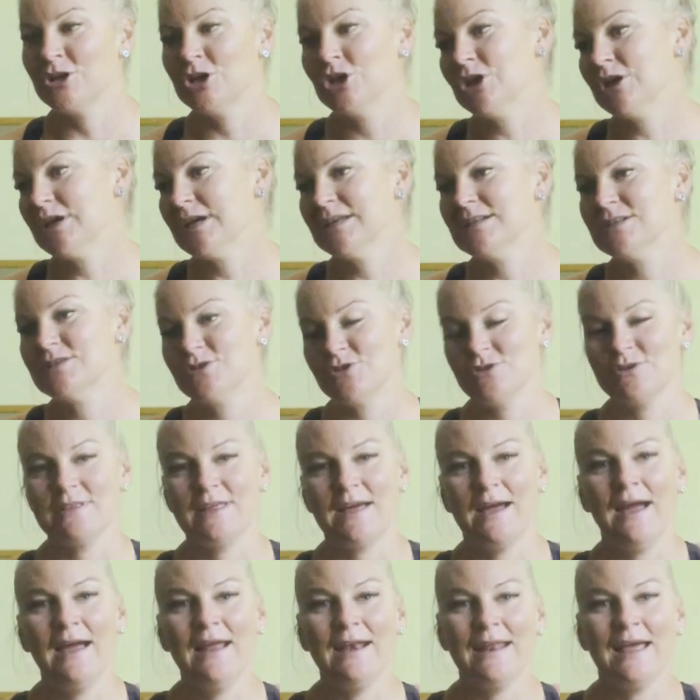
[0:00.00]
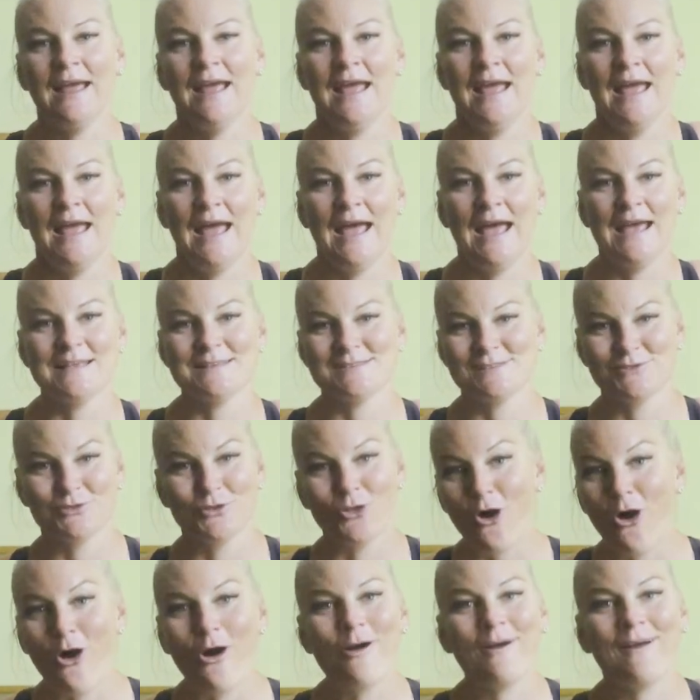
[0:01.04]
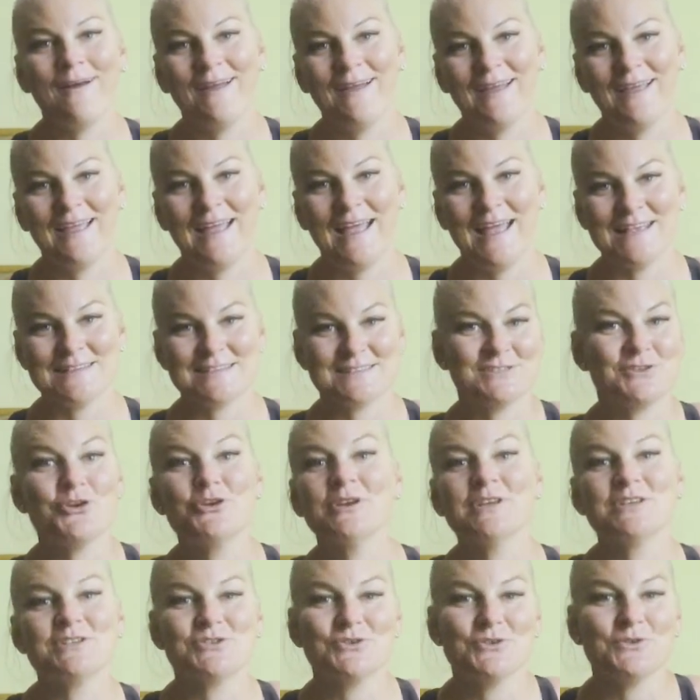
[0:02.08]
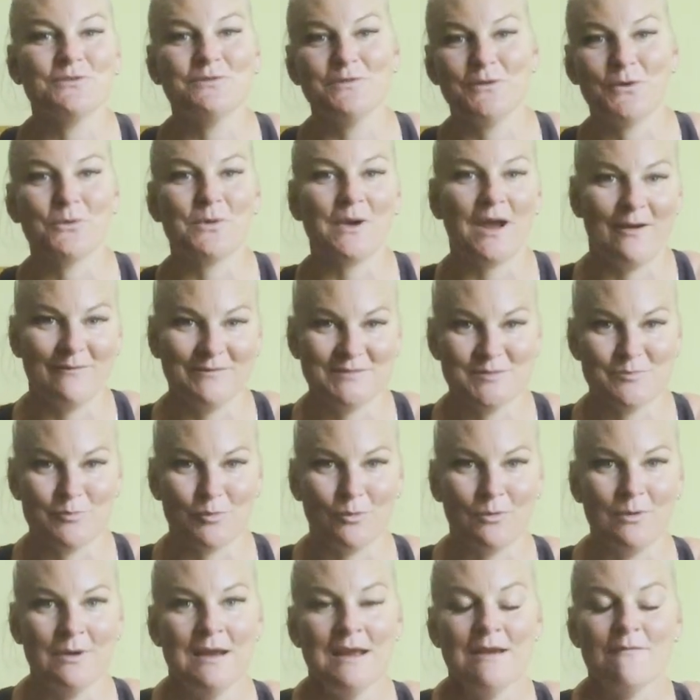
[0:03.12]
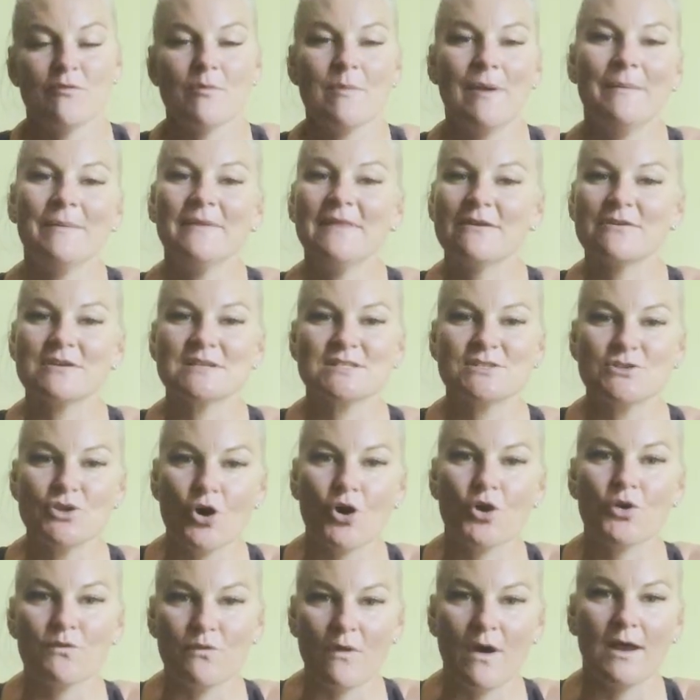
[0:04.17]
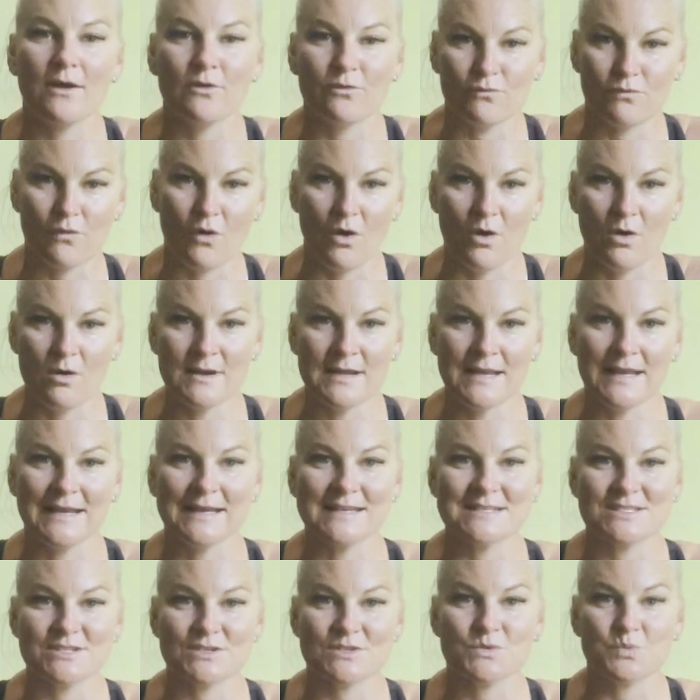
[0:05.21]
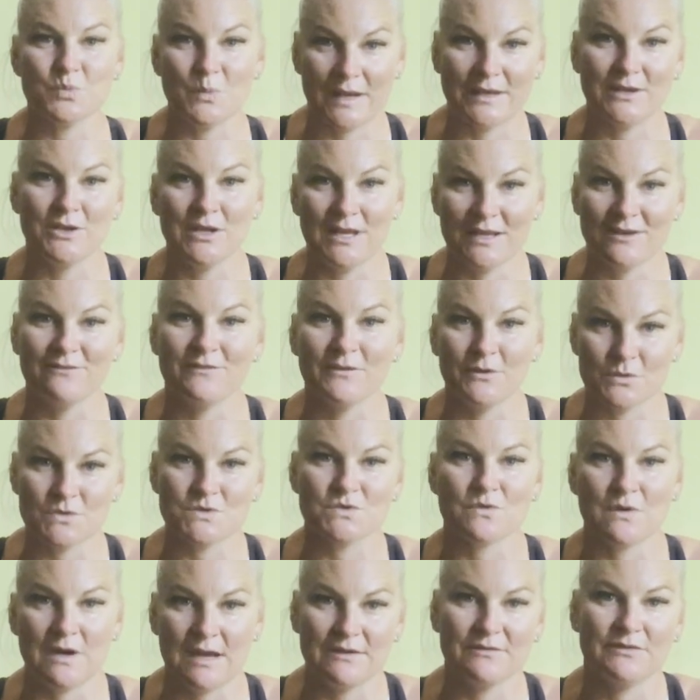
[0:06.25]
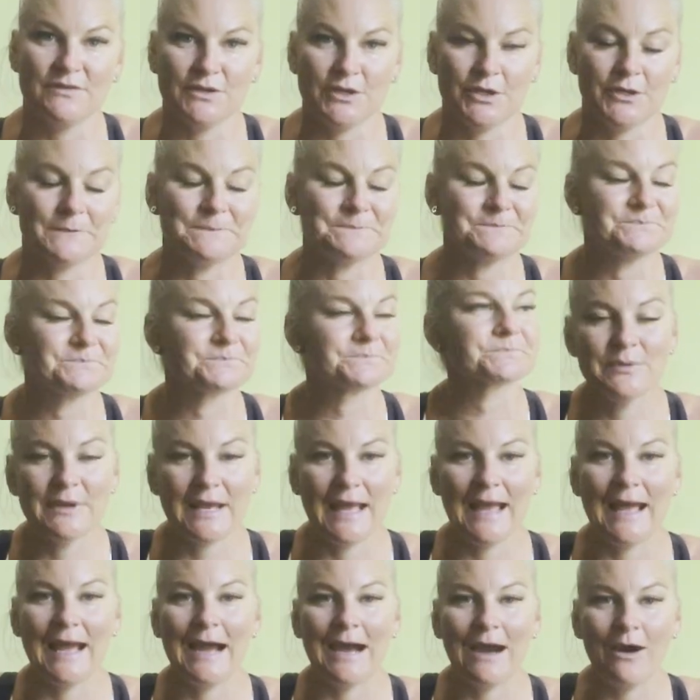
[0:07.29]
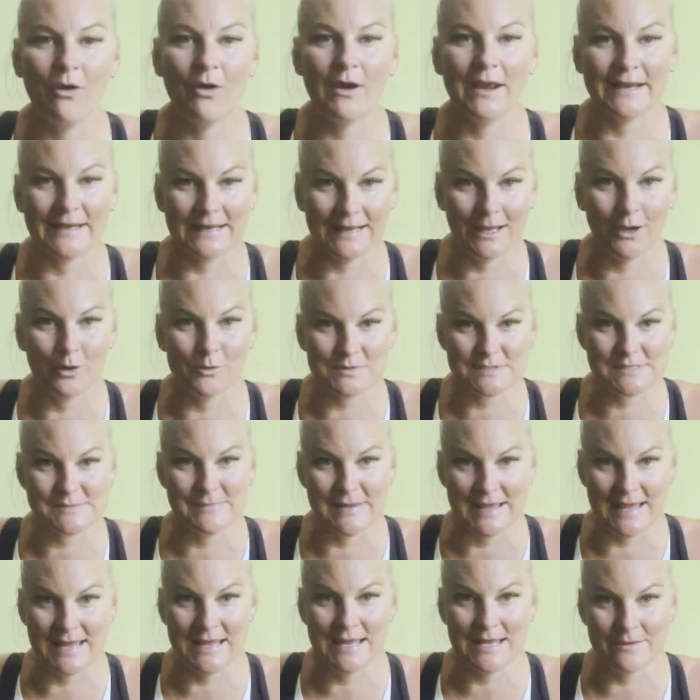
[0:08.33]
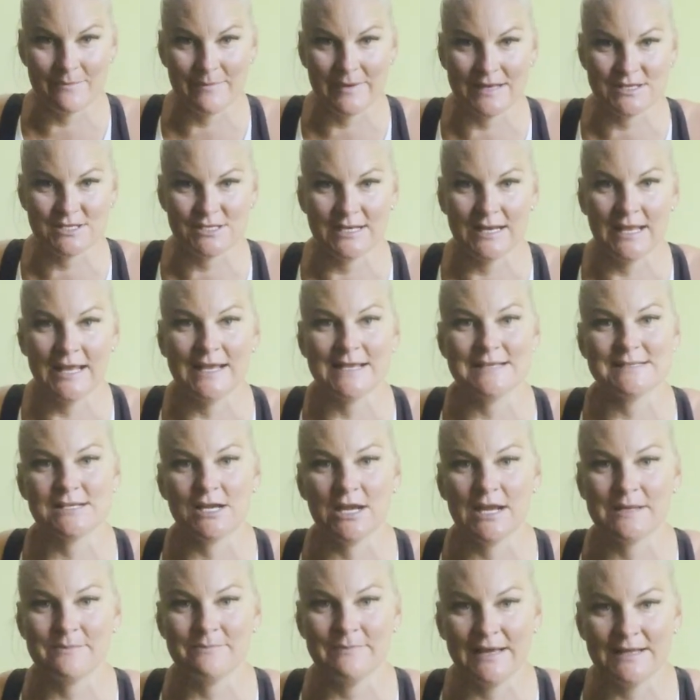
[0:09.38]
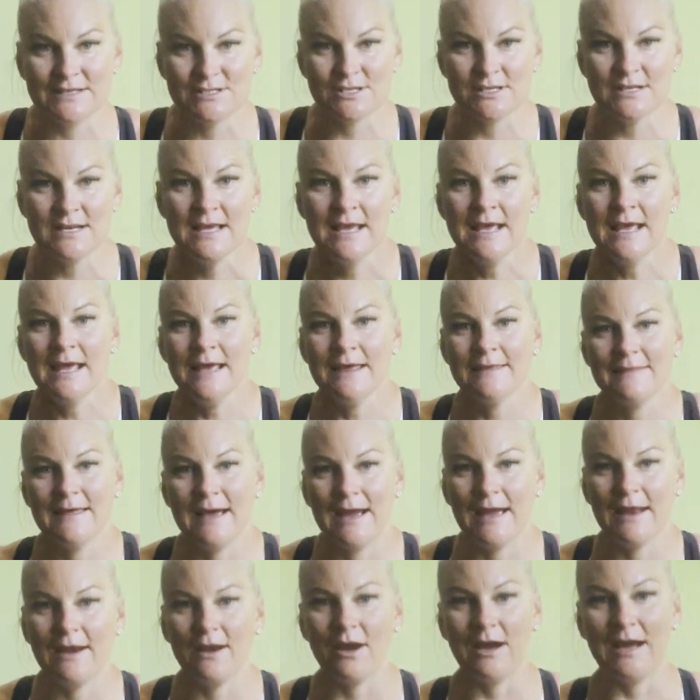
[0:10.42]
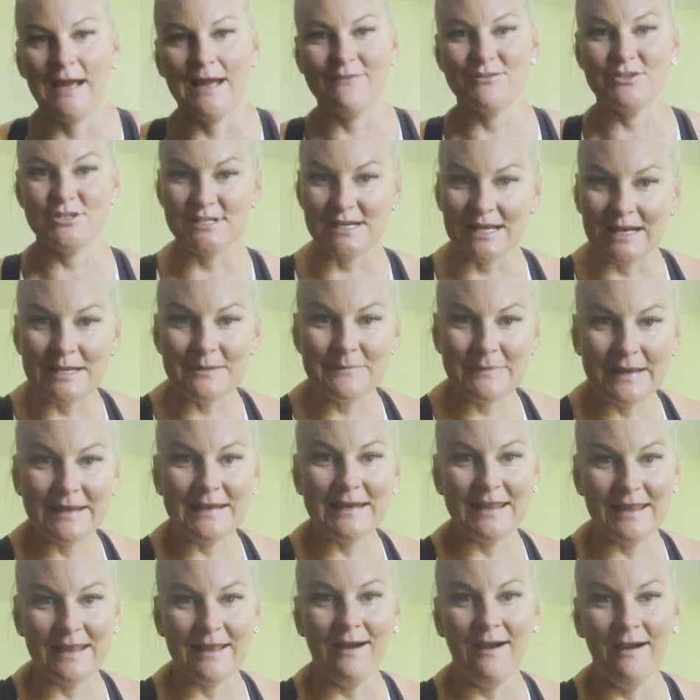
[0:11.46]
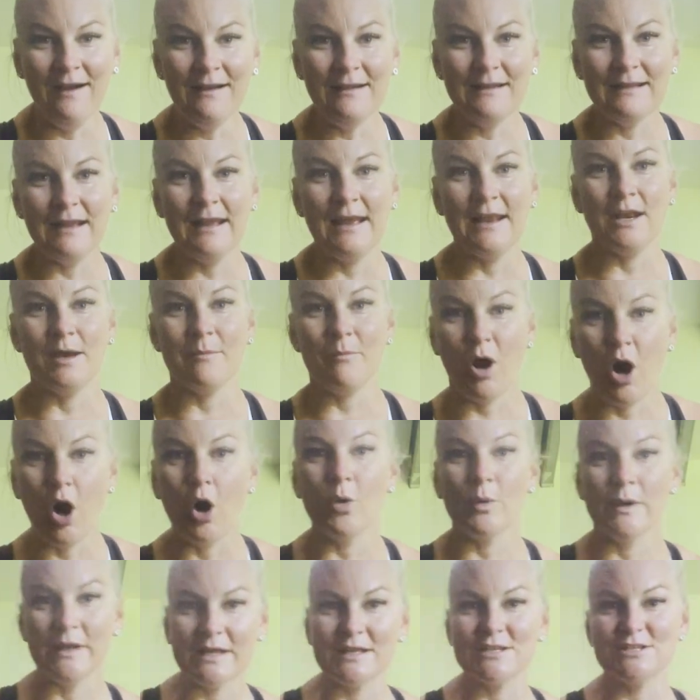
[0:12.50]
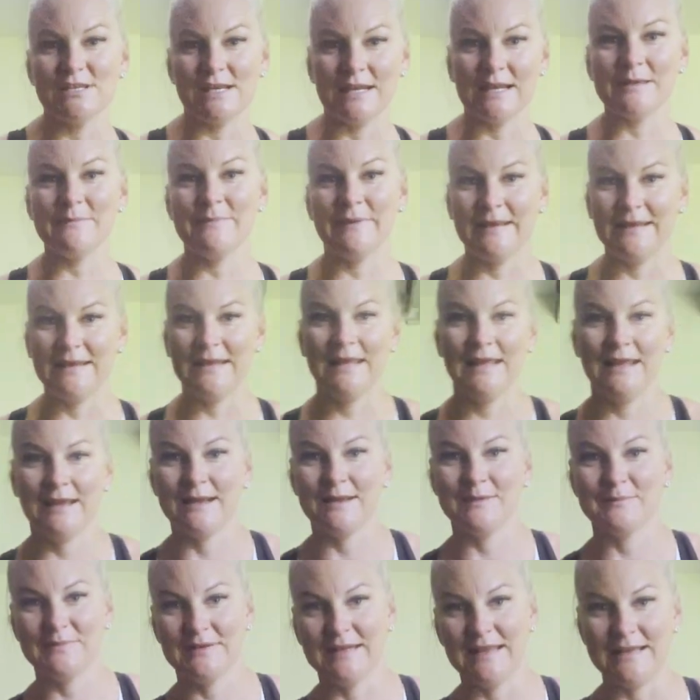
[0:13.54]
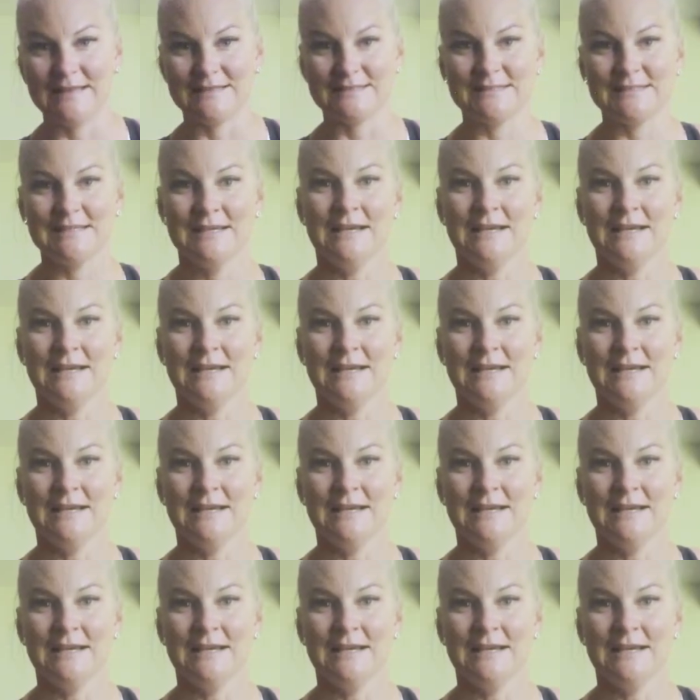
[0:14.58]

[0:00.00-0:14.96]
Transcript: you can do that as soon as you feel comfortable. Remember, there is no right or wrong. It is just when it feels right for you. How it helps me imagine it is I imagine that I have a jelly bean here and I'm holding a jelly bean here in place.